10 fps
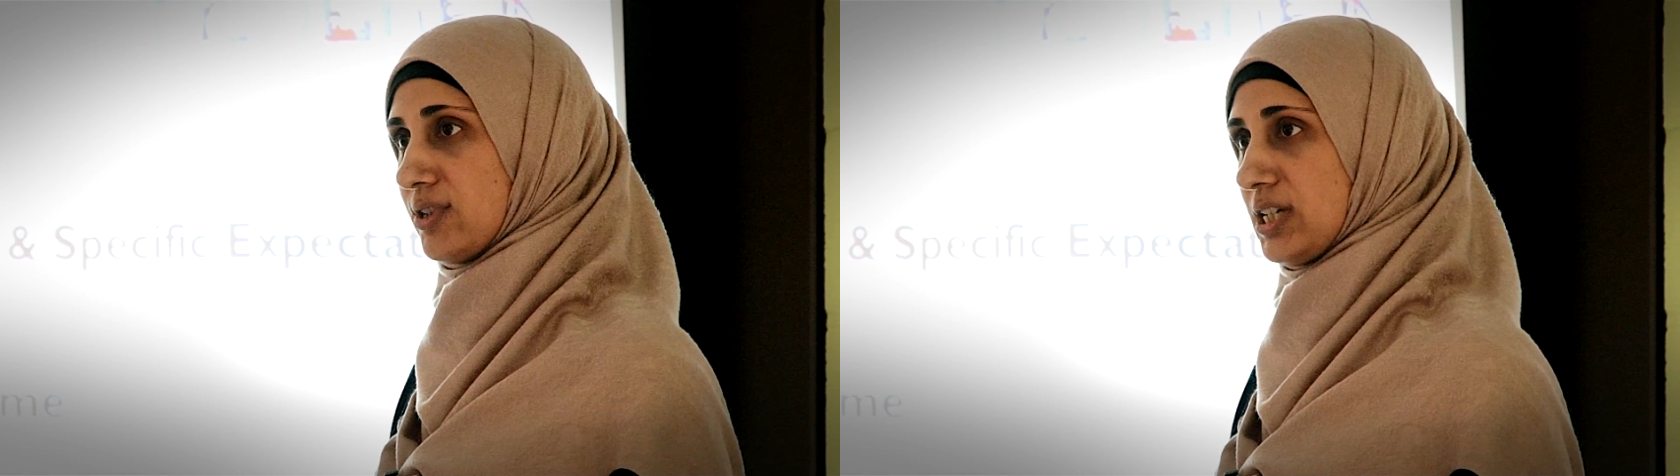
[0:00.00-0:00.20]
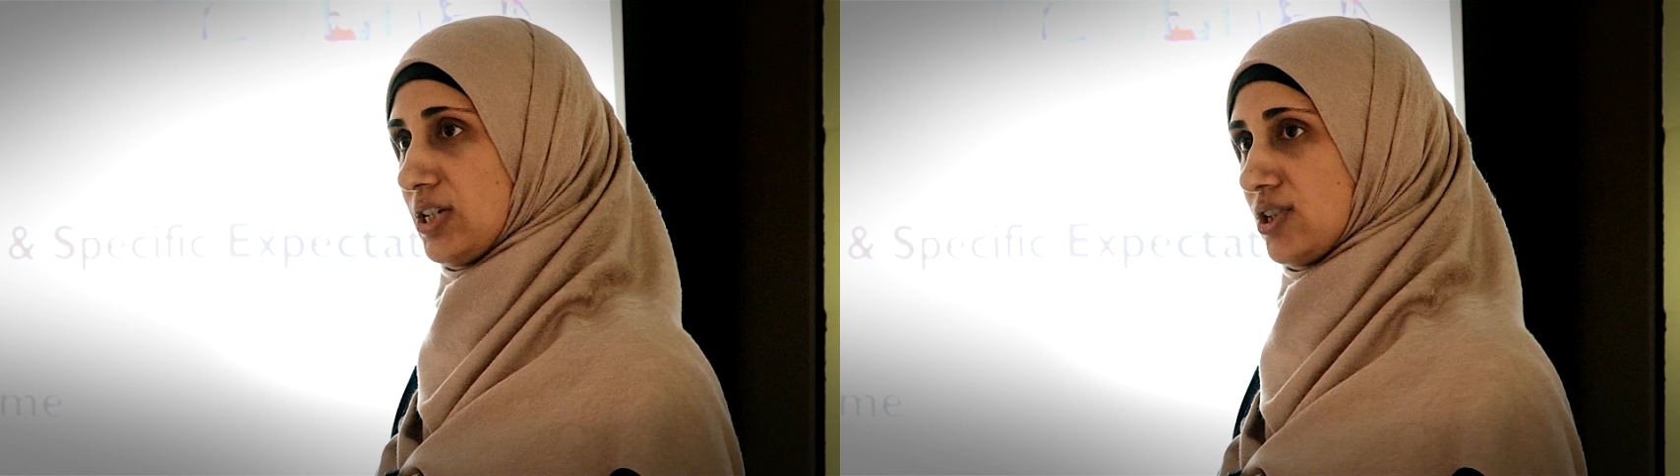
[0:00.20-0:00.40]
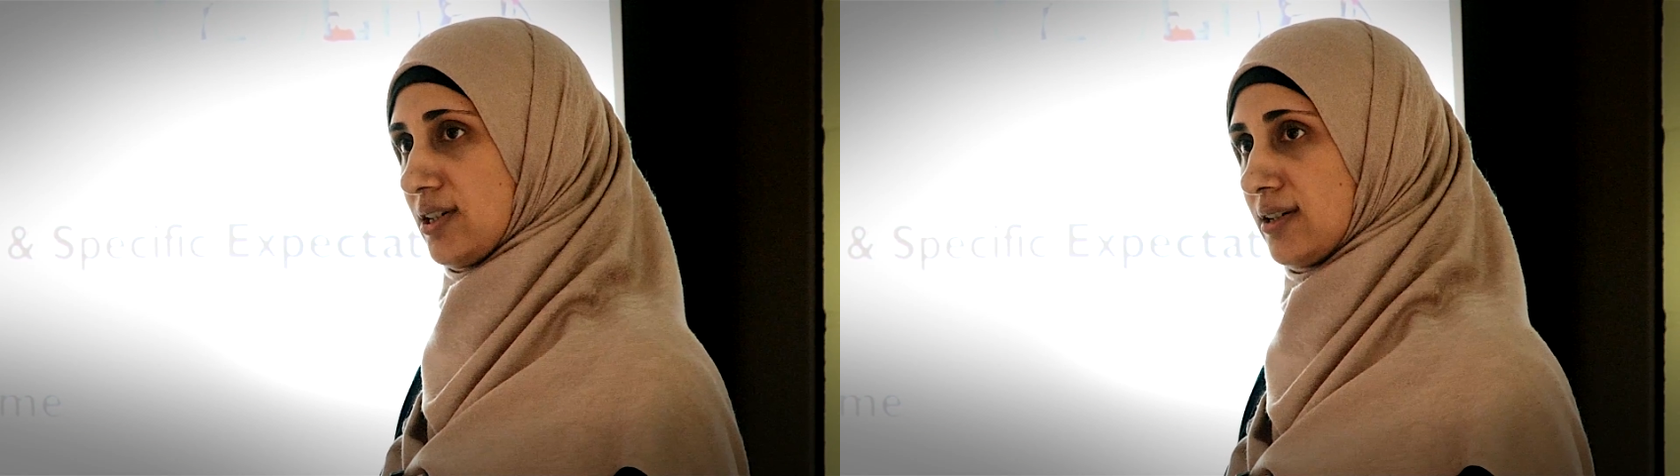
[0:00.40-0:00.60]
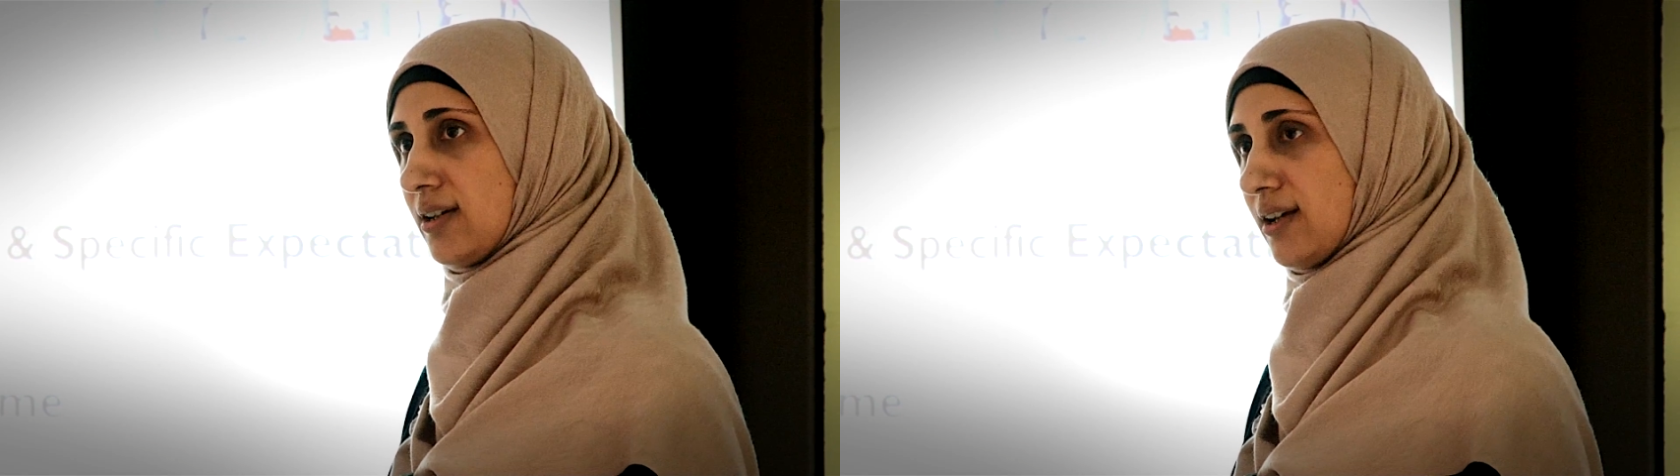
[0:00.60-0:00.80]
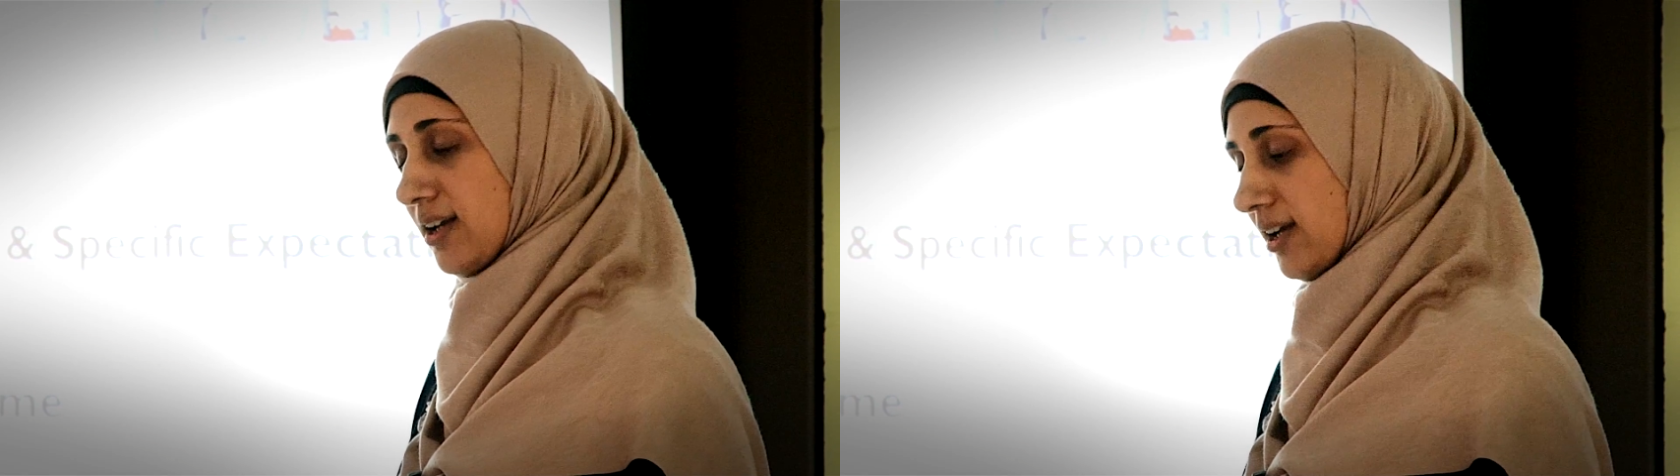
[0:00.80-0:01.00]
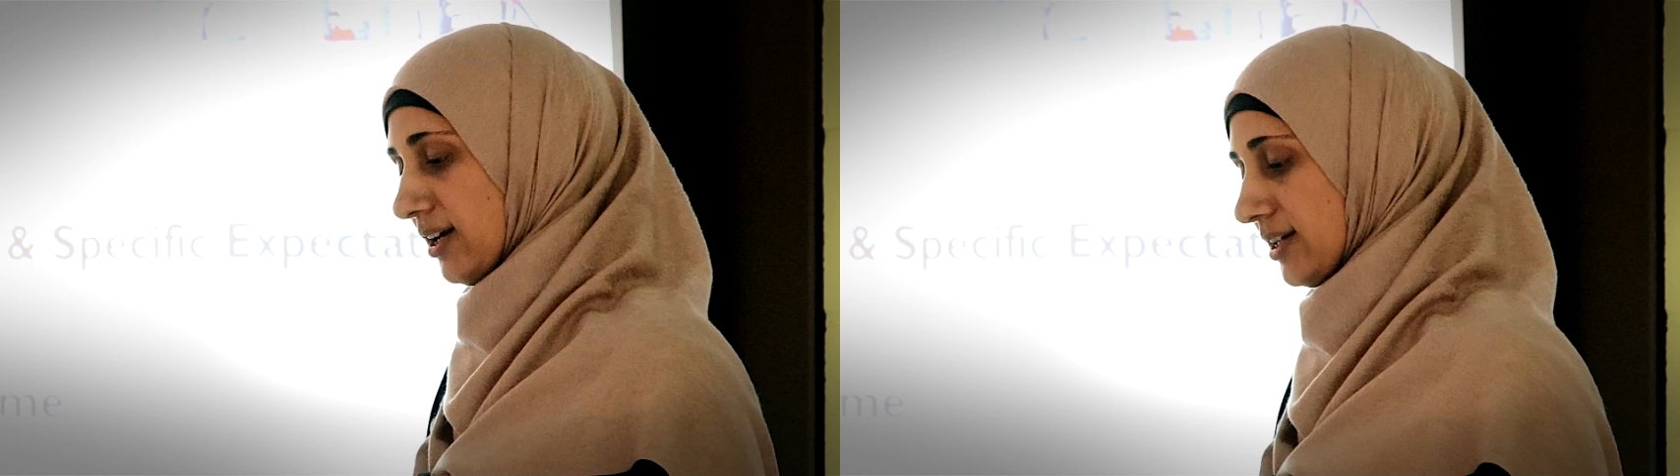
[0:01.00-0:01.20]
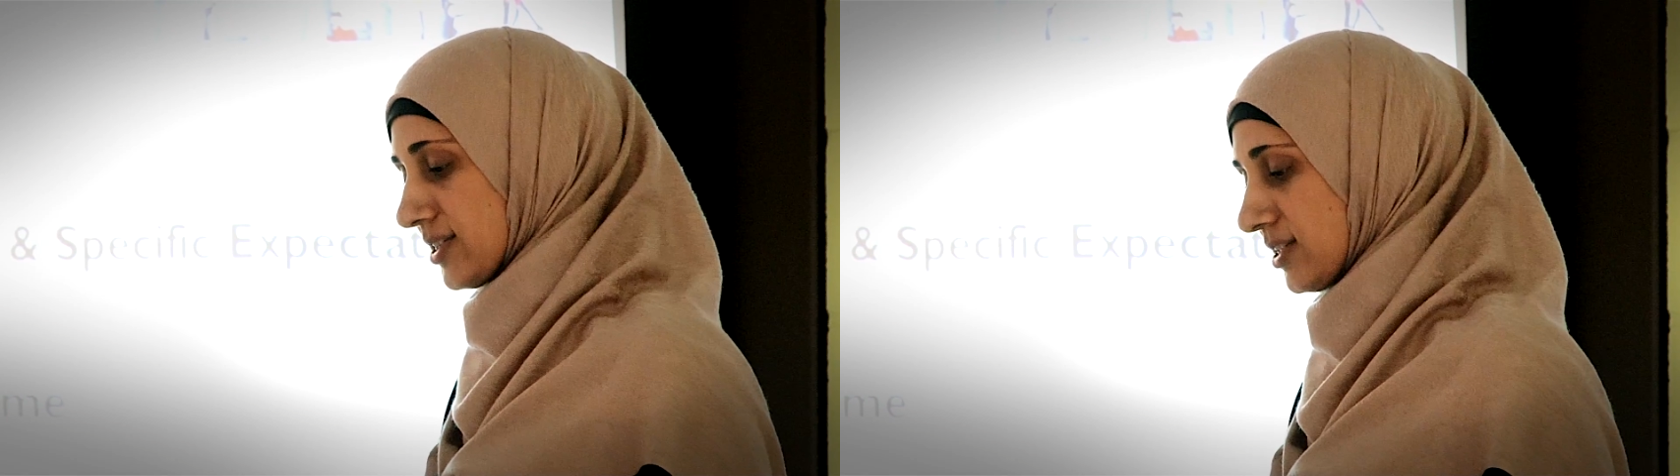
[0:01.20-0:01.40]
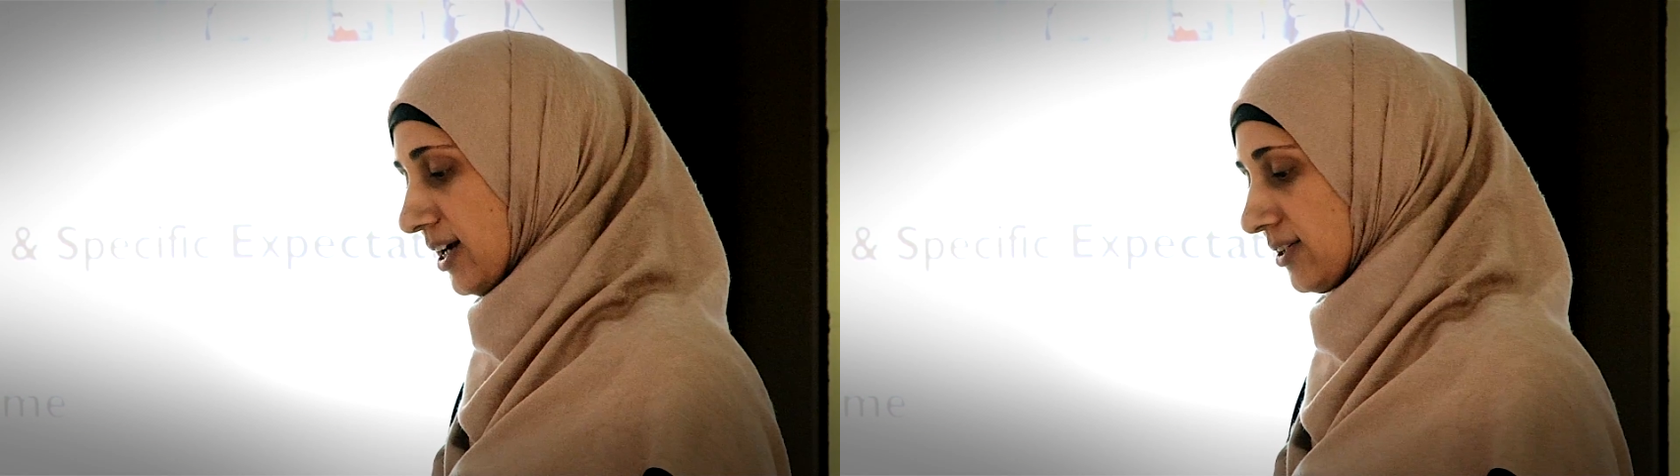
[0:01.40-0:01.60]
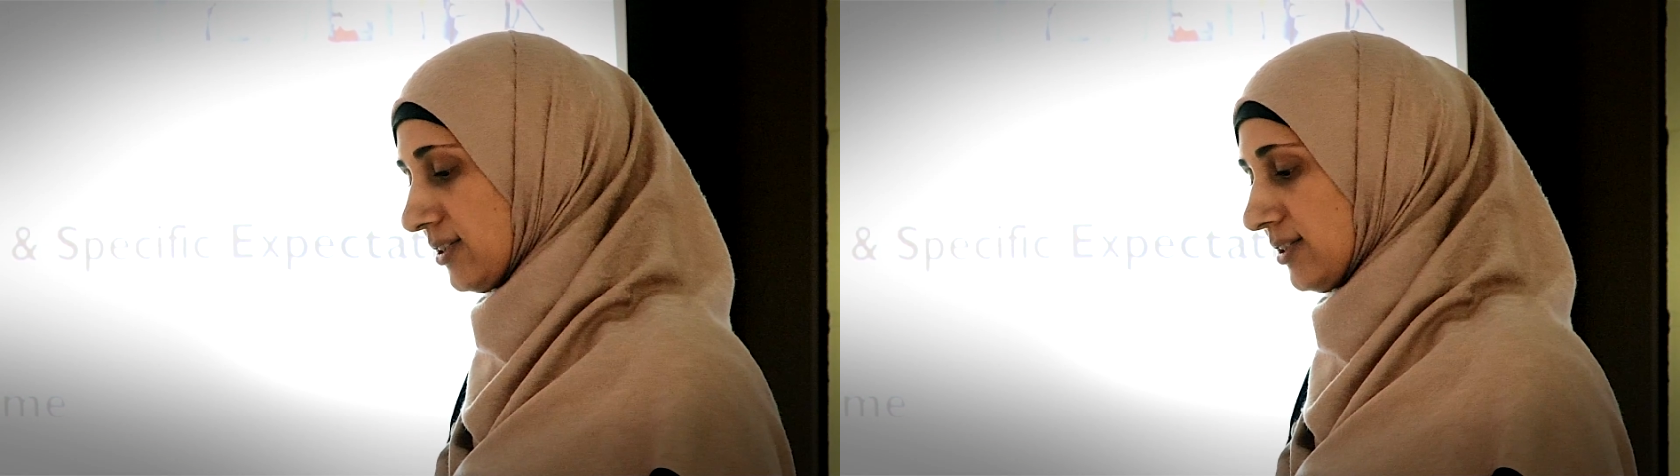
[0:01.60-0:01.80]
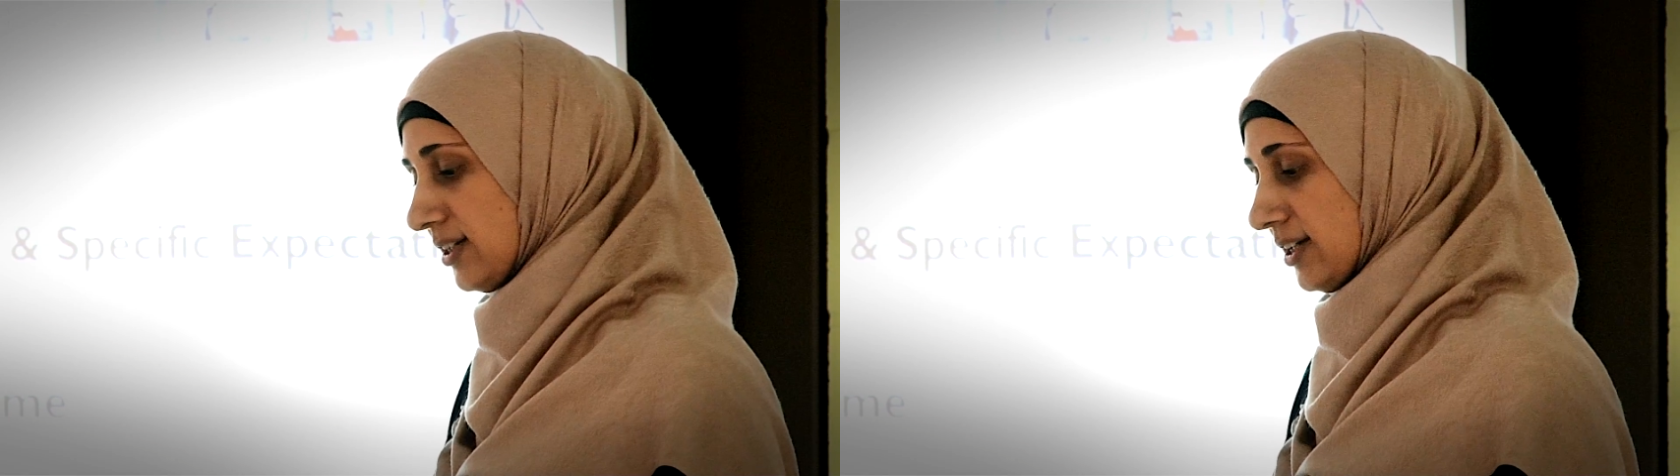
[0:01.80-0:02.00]
teaching
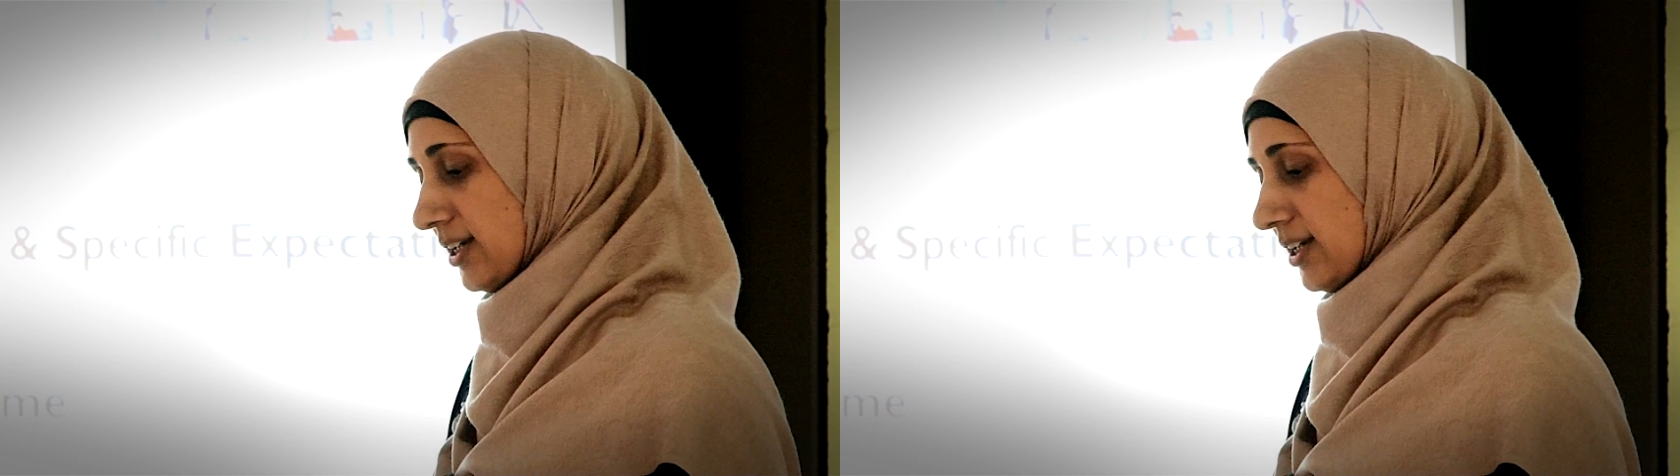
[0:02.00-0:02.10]
style,